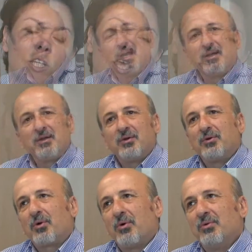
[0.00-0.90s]
My
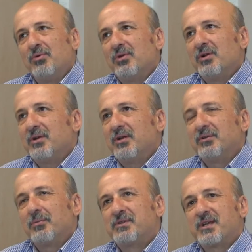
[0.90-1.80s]
role and
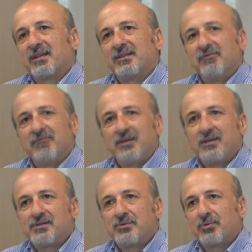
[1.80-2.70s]
objective
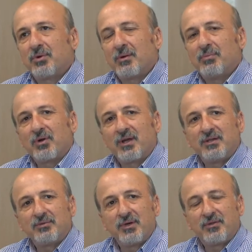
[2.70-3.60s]
is to
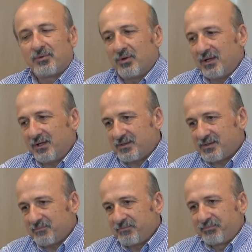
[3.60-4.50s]
collaborate with colleagues